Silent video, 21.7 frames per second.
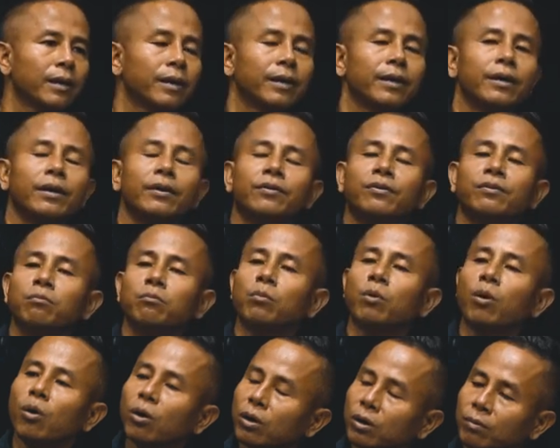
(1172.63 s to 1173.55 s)
is
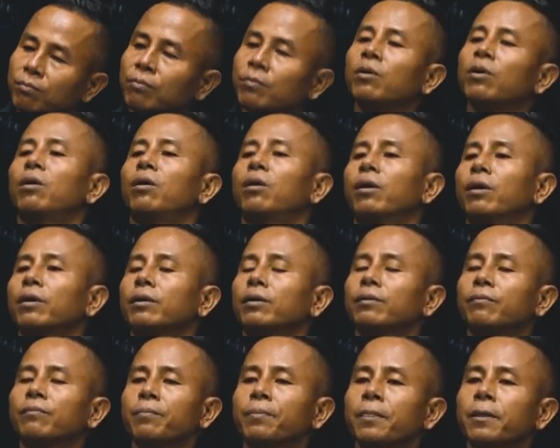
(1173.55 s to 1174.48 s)
born of God
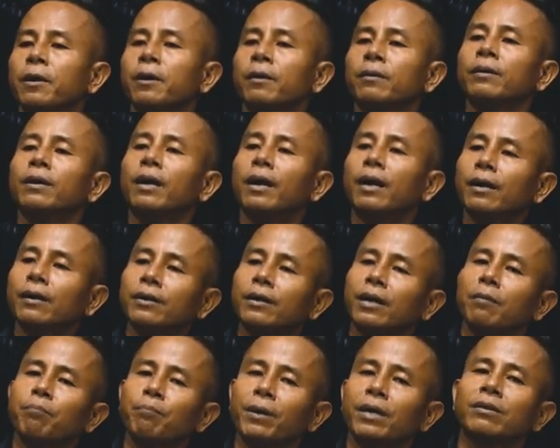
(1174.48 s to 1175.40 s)
the
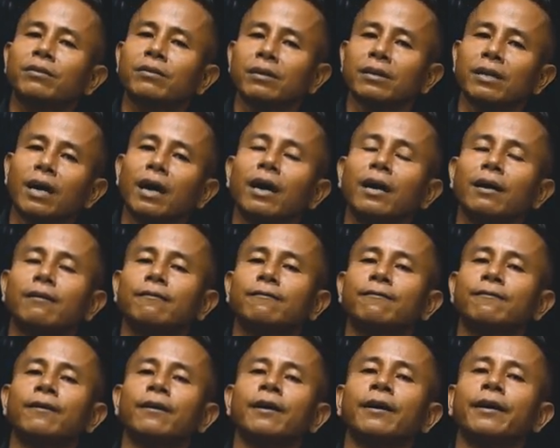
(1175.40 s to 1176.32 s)
agape's
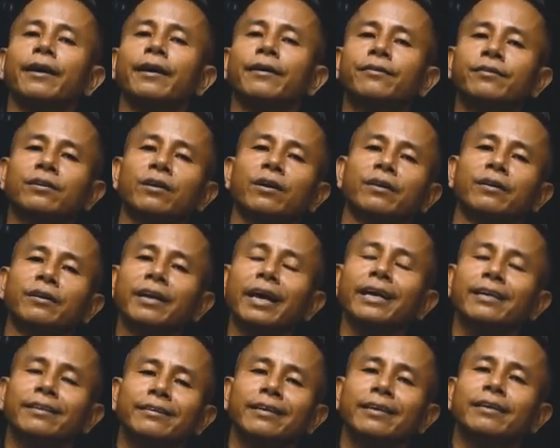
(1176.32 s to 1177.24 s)
love is
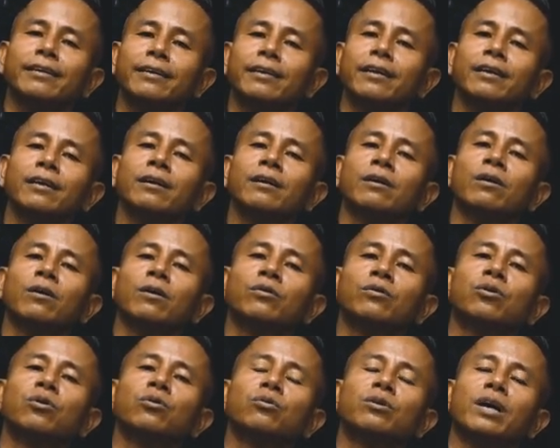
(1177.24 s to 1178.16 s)
connected
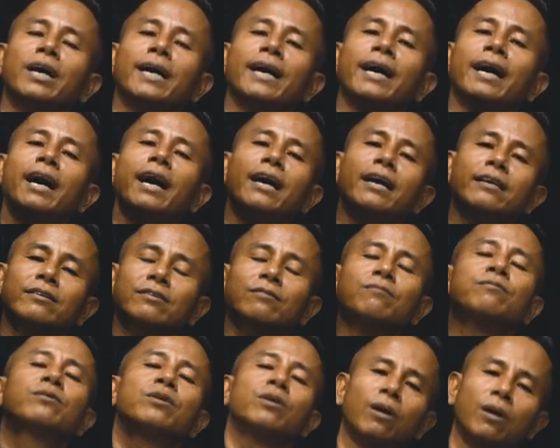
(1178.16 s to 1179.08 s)
to the hearts
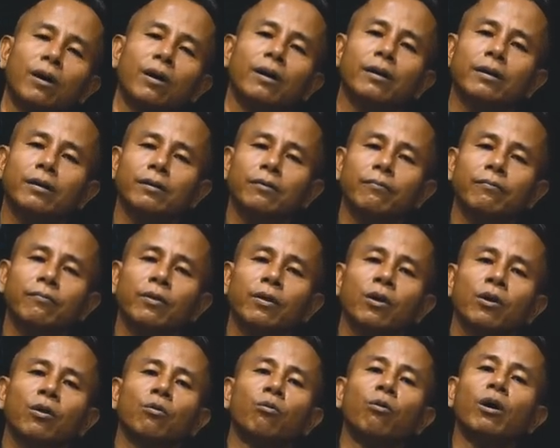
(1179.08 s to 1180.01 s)
of God.
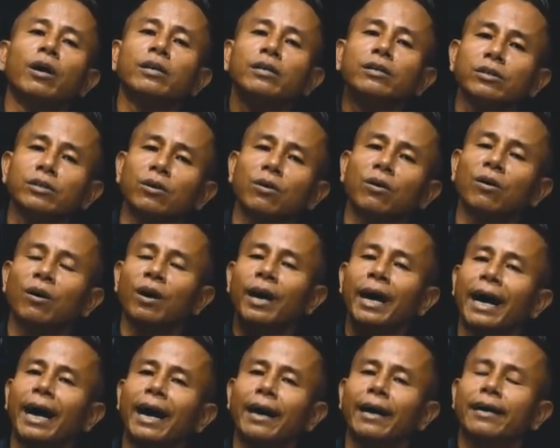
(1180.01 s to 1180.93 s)
When your
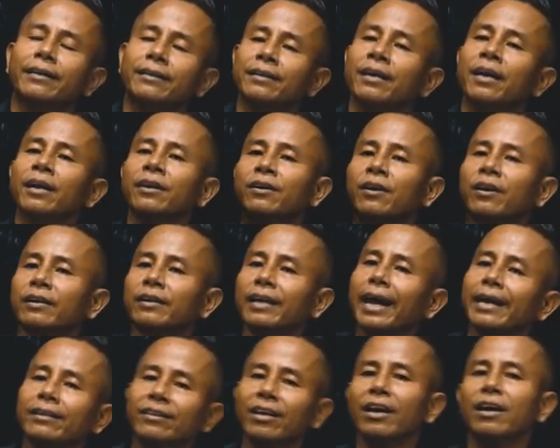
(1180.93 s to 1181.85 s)
heart
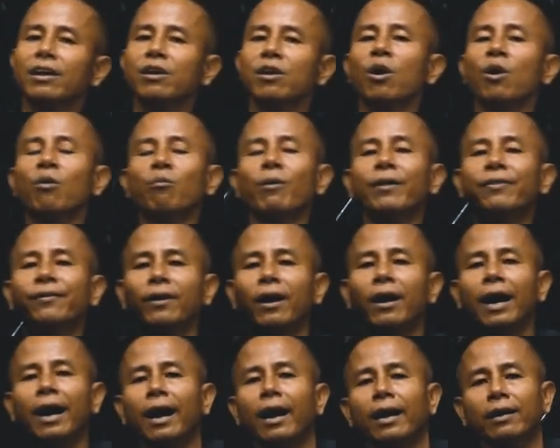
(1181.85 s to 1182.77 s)
connected with the
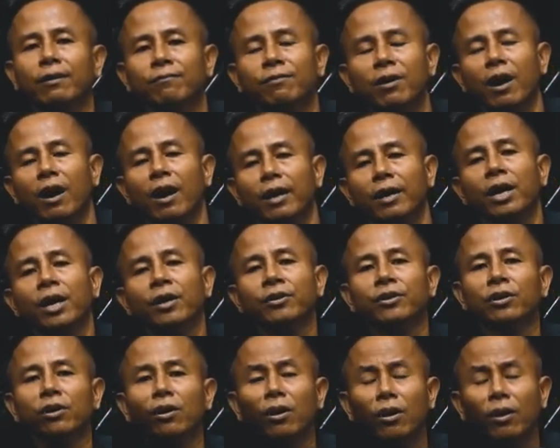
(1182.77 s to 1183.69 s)
heart of God.
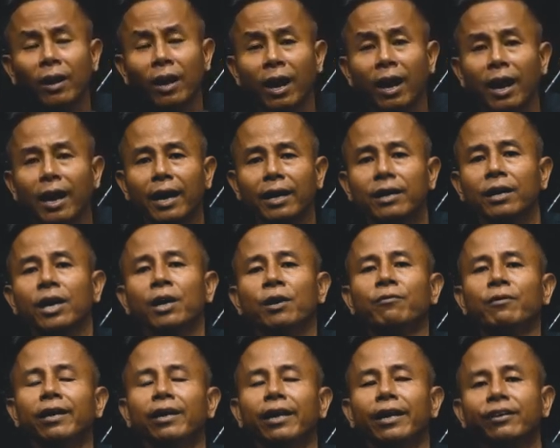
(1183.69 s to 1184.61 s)
Your heart
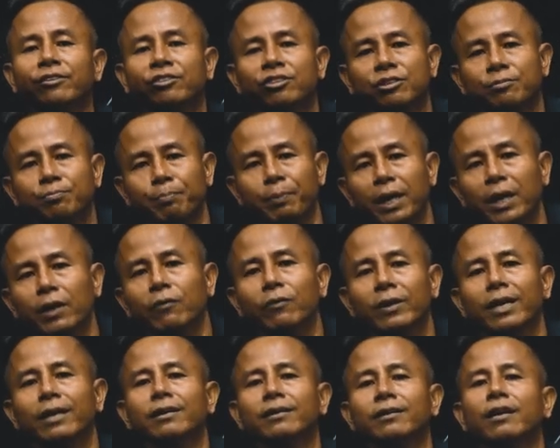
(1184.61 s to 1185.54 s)
will
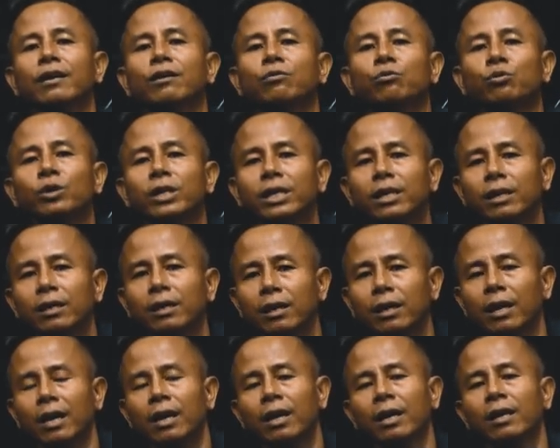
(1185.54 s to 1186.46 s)
experience the
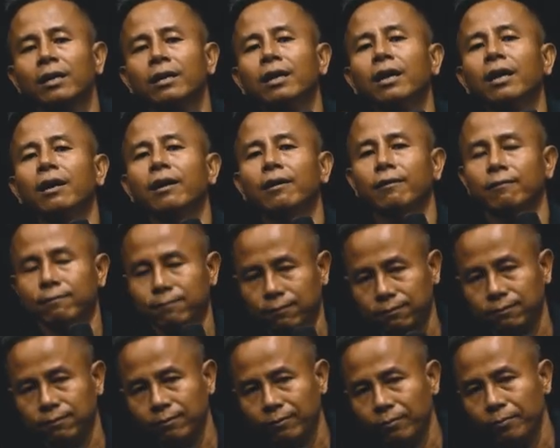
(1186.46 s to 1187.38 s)
real
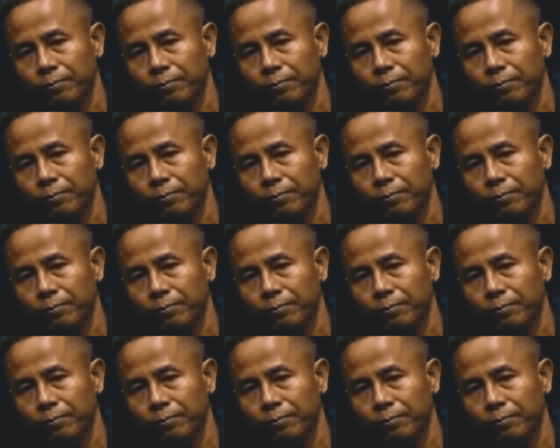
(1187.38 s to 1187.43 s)
love.